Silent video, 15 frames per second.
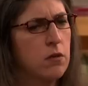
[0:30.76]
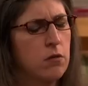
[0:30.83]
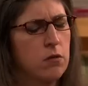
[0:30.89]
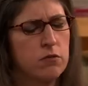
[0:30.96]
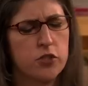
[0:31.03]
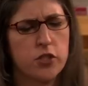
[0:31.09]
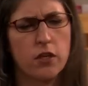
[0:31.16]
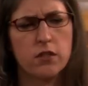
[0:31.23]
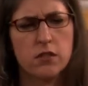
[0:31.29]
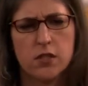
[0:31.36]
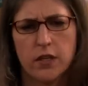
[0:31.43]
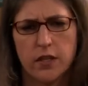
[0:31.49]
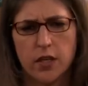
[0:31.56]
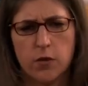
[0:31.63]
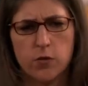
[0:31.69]
Well, Sheldon
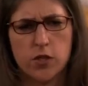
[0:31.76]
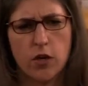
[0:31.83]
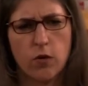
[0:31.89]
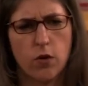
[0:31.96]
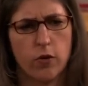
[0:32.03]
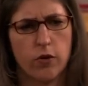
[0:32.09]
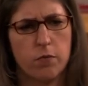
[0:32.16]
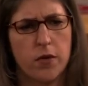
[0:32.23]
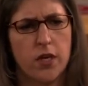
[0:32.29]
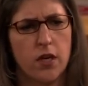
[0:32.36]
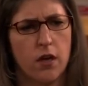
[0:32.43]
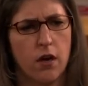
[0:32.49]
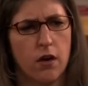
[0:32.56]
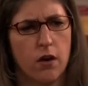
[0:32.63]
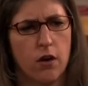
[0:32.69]
said that he was going to work with
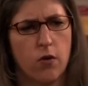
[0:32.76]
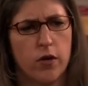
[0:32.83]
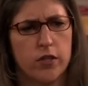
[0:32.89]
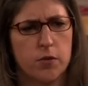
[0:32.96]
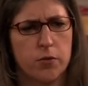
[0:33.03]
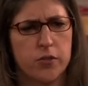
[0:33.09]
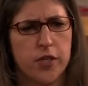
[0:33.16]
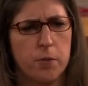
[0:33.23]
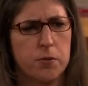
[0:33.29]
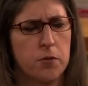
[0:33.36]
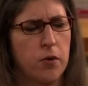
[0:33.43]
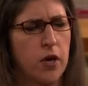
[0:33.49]
me on our quantum perception